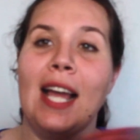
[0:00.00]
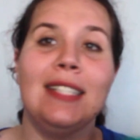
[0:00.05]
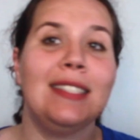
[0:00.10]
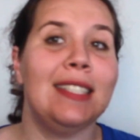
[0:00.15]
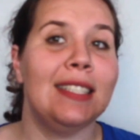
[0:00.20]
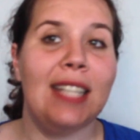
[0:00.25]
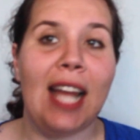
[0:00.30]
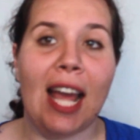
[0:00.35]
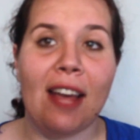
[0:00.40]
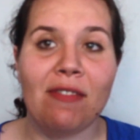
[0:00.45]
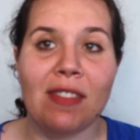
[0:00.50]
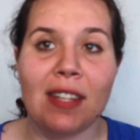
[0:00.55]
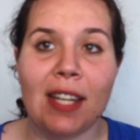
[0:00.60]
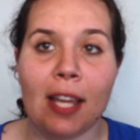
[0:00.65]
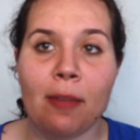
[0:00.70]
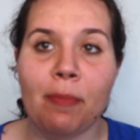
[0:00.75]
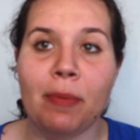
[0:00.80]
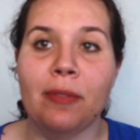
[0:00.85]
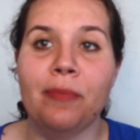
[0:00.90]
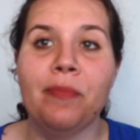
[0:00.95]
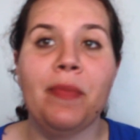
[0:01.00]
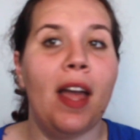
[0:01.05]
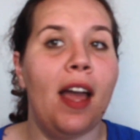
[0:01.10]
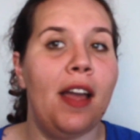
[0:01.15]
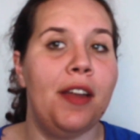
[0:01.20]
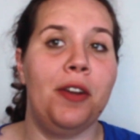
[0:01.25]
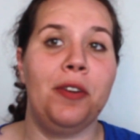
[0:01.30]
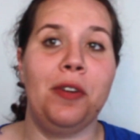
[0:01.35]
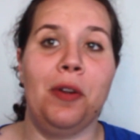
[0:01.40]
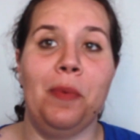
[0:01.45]
It didn't have the label.
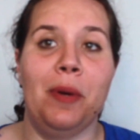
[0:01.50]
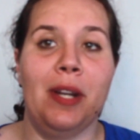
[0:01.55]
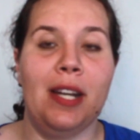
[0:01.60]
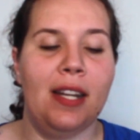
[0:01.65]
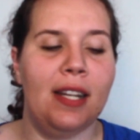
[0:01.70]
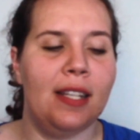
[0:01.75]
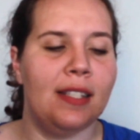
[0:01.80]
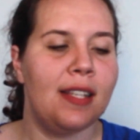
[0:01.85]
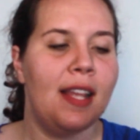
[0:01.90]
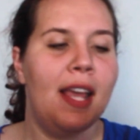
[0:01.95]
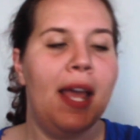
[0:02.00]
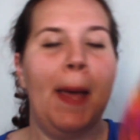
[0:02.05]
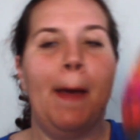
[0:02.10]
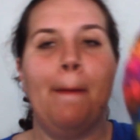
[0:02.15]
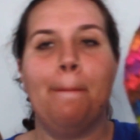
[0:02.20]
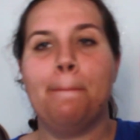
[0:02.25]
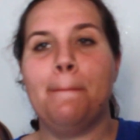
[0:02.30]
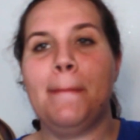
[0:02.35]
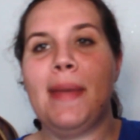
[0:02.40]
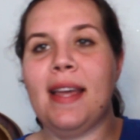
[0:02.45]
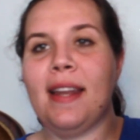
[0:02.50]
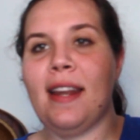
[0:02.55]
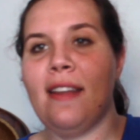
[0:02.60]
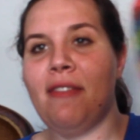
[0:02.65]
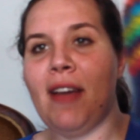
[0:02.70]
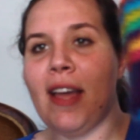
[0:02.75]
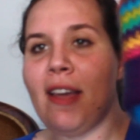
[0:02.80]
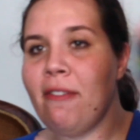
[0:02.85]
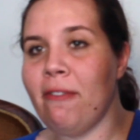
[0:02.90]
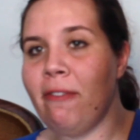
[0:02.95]
I don't know what it is. But
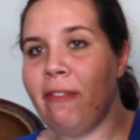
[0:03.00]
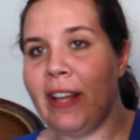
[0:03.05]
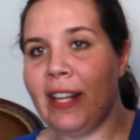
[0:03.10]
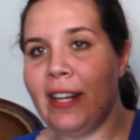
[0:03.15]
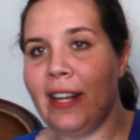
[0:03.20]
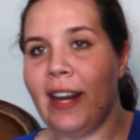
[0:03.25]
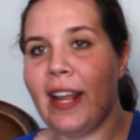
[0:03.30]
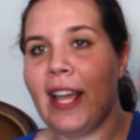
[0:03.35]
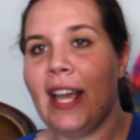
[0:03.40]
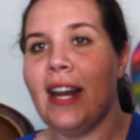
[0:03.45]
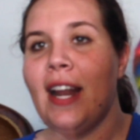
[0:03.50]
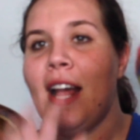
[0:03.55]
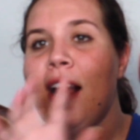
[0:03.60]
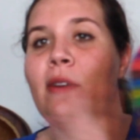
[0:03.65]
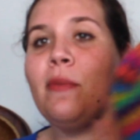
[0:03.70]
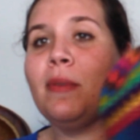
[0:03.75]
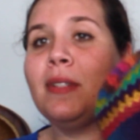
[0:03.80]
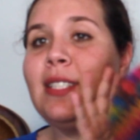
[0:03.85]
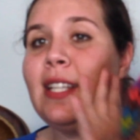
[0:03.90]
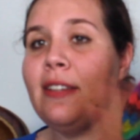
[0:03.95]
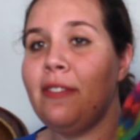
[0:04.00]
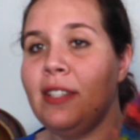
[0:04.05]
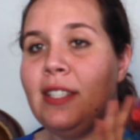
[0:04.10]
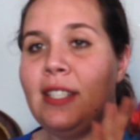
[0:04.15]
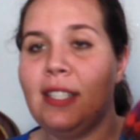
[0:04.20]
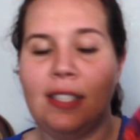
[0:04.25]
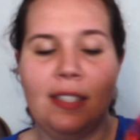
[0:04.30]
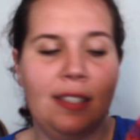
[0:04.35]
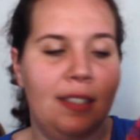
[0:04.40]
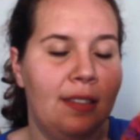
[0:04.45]
if I ever find it again, I will
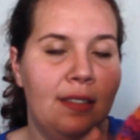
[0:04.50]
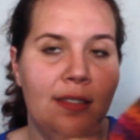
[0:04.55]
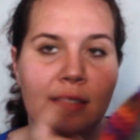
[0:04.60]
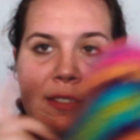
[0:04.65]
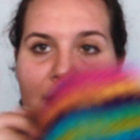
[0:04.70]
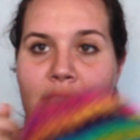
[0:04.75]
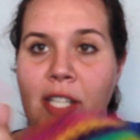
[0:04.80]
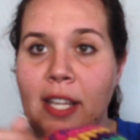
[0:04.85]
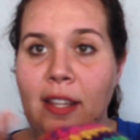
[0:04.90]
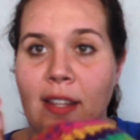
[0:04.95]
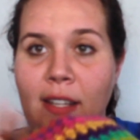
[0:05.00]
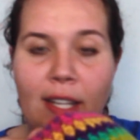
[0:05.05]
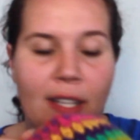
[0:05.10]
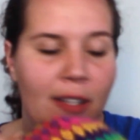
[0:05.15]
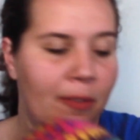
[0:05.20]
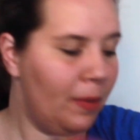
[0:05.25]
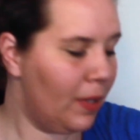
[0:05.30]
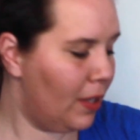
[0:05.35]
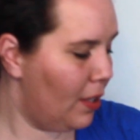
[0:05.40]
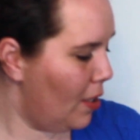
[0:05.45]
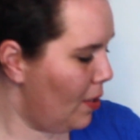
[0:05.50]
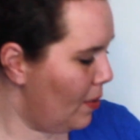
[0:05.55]
definitely share the link with